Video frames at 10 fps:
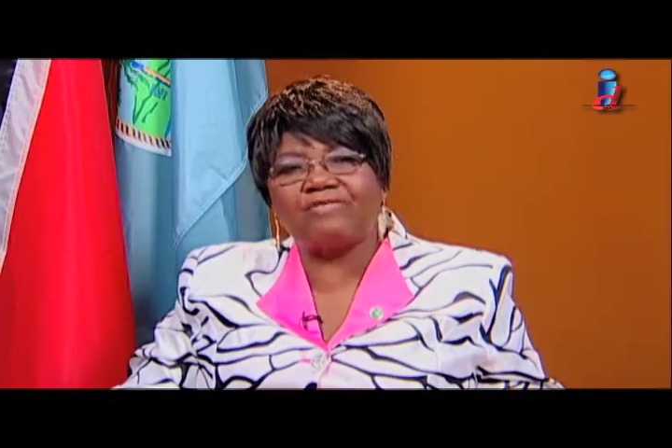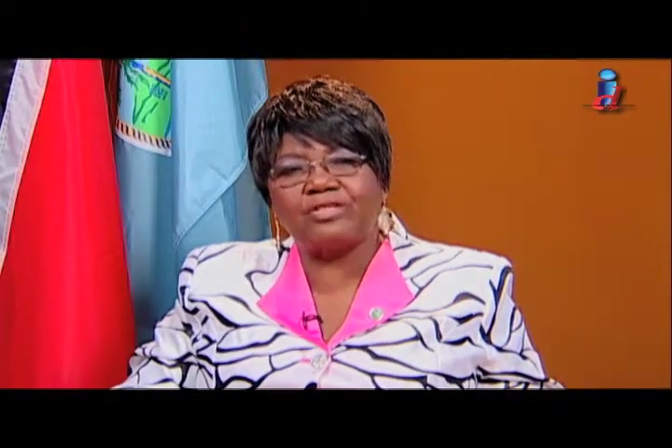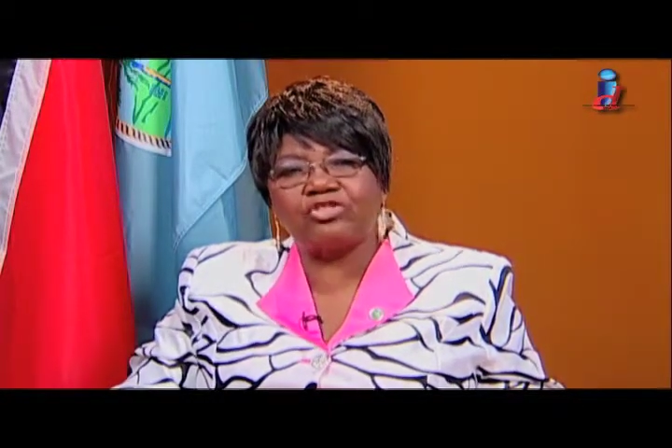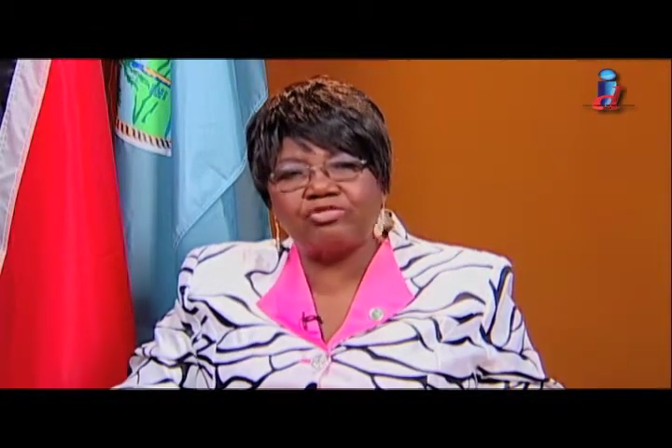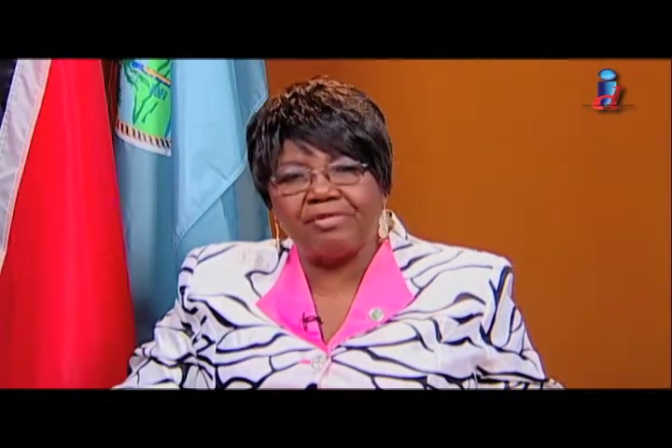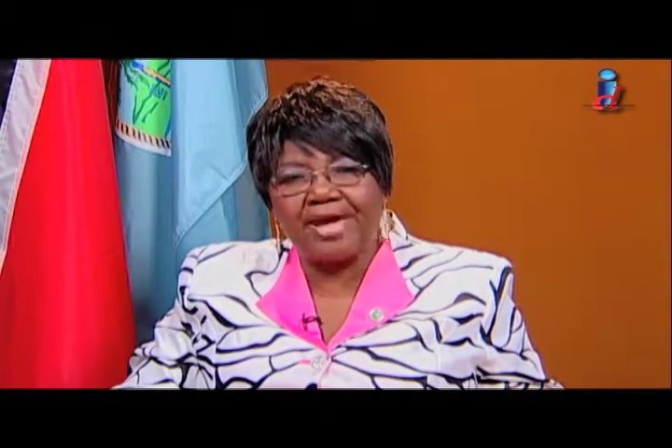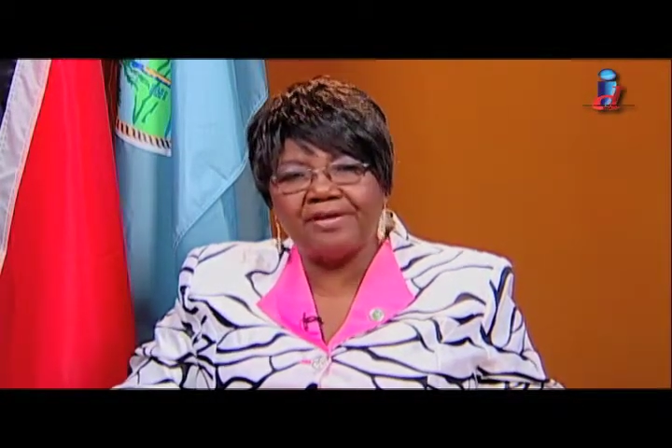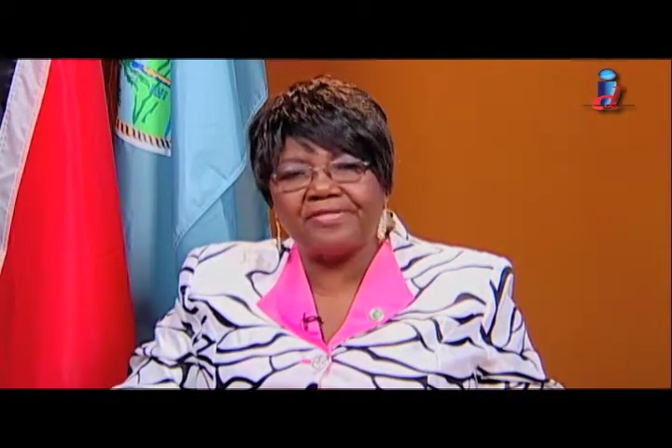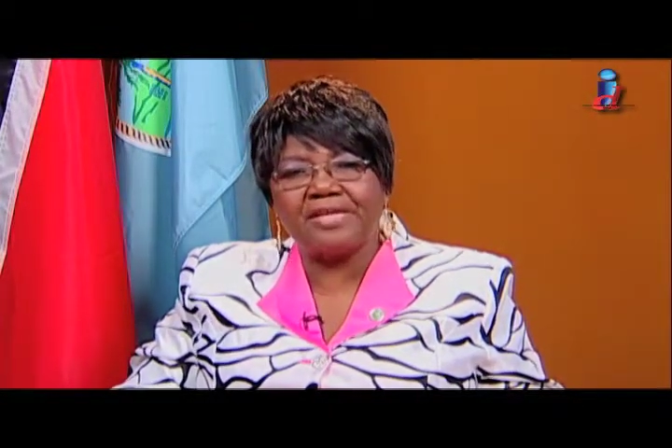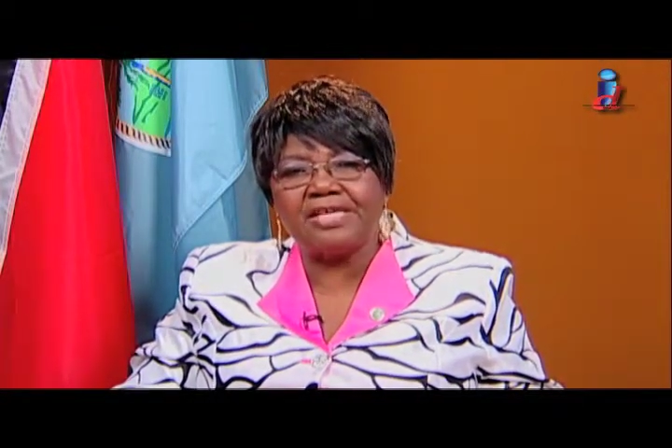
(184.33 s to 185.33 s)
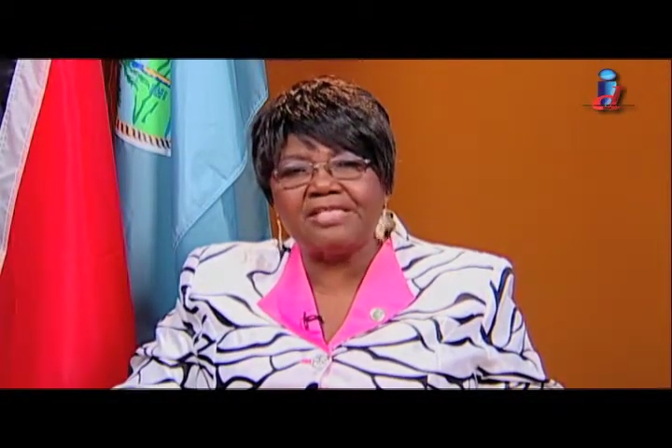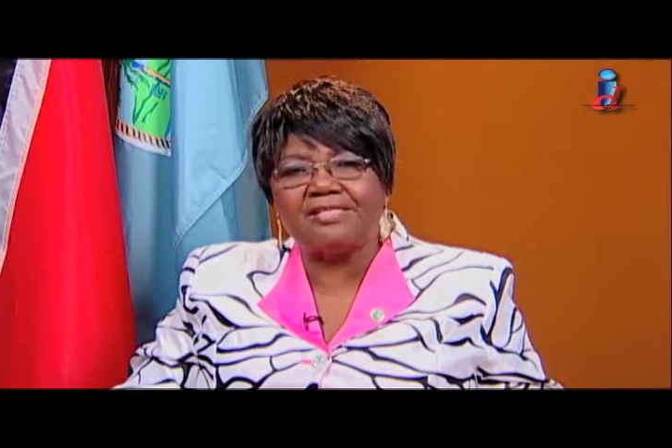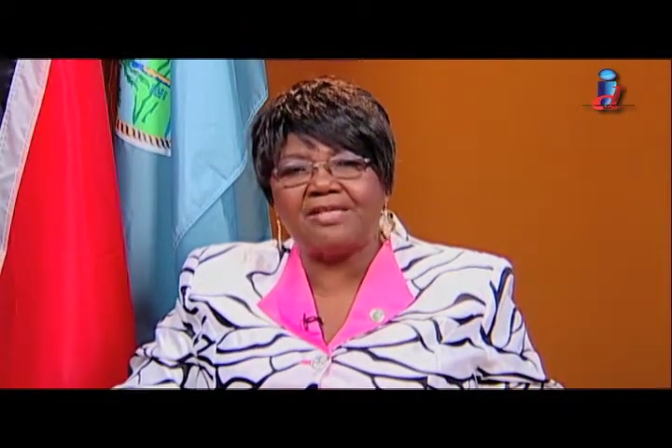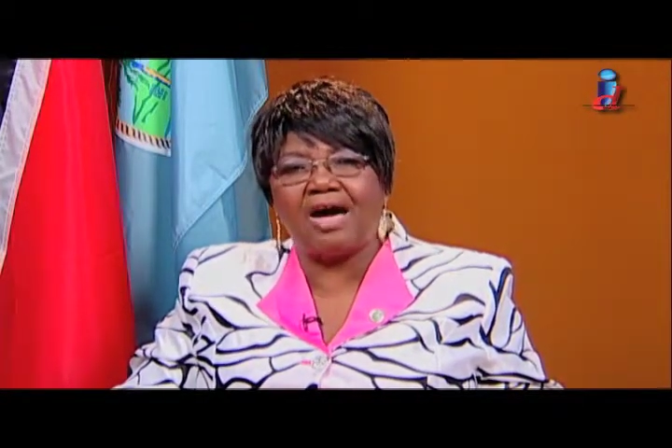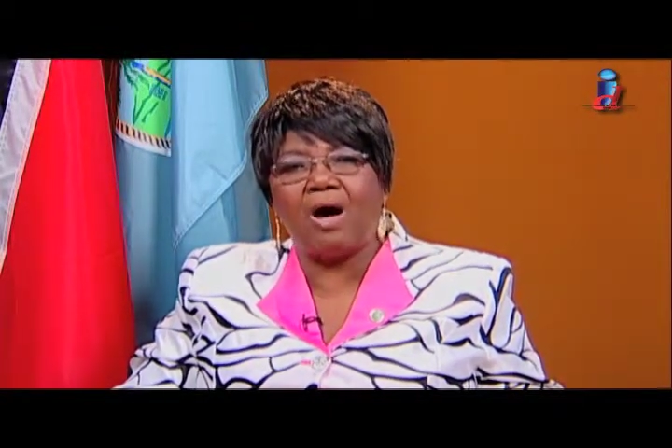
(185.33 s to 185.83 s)

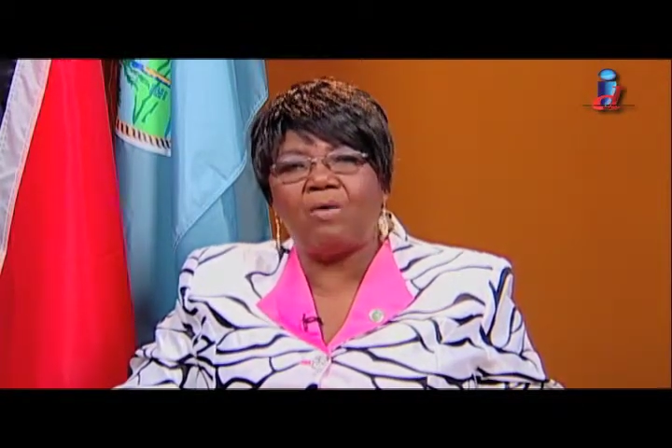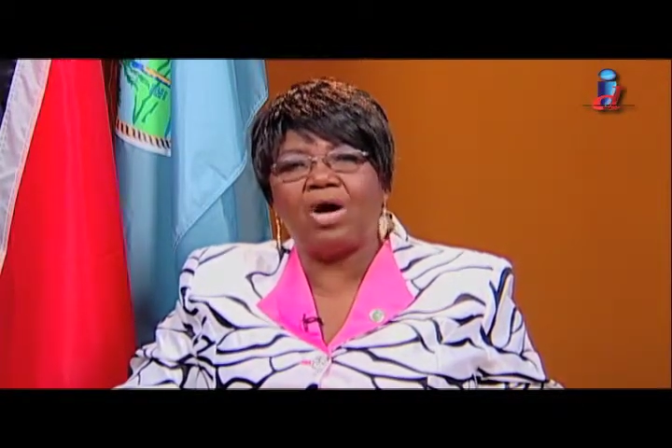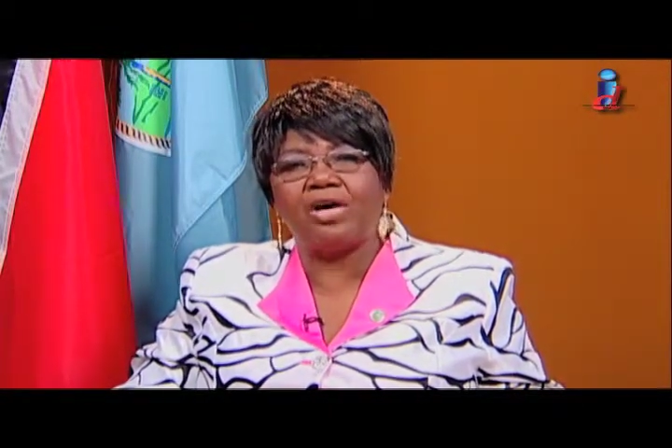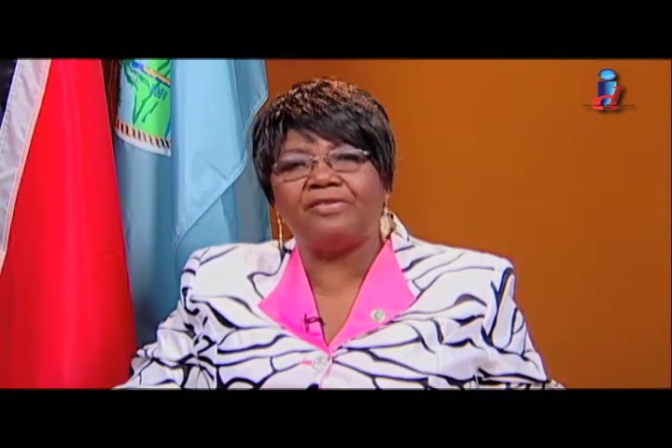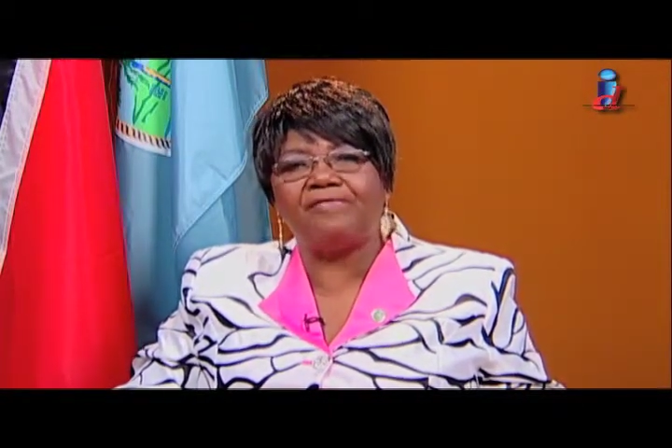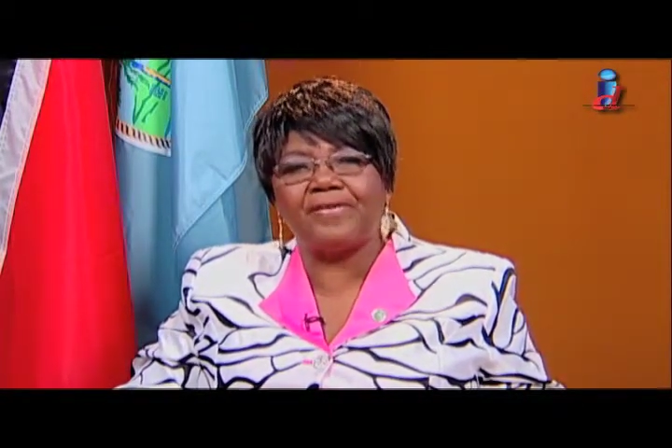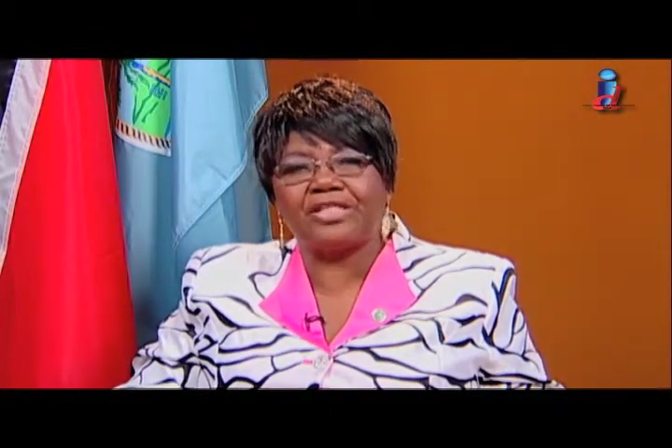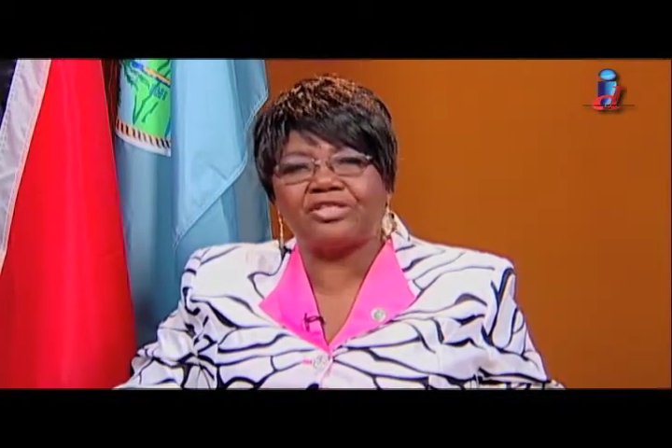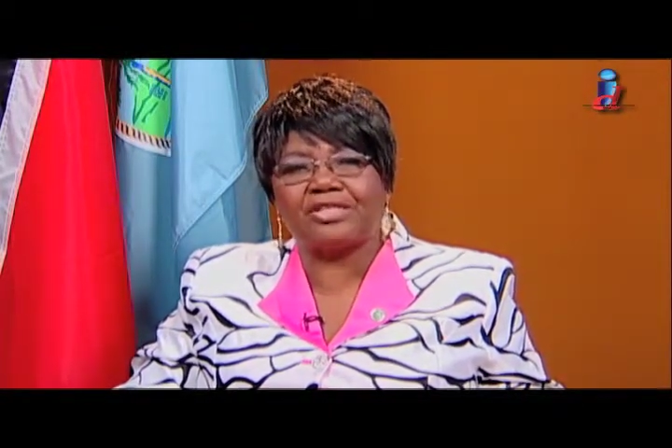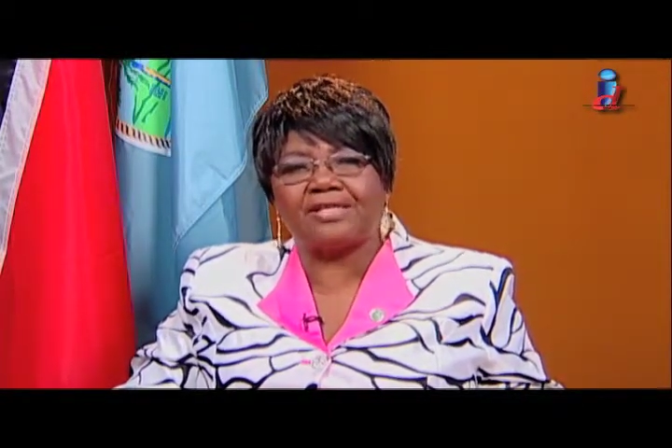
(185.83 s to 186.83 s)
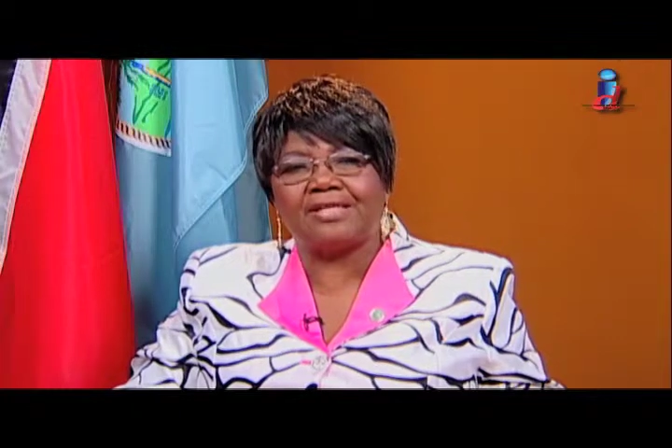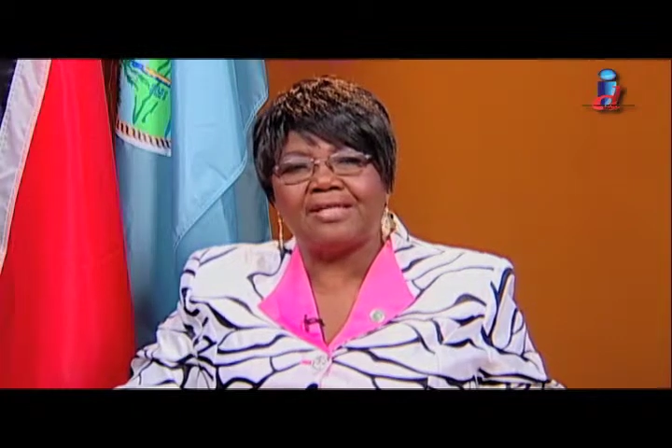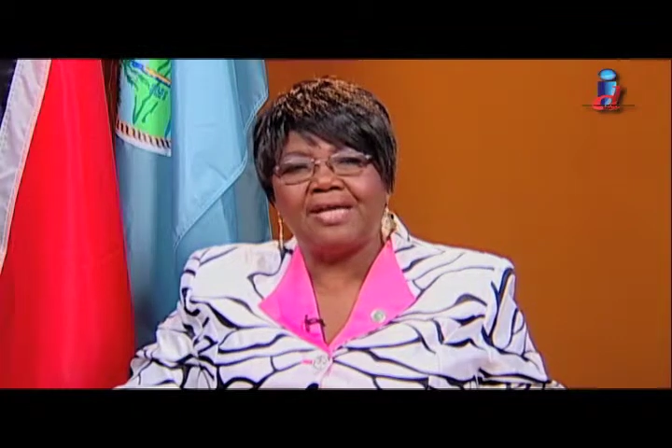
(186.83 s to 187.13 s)
strengthened our conviction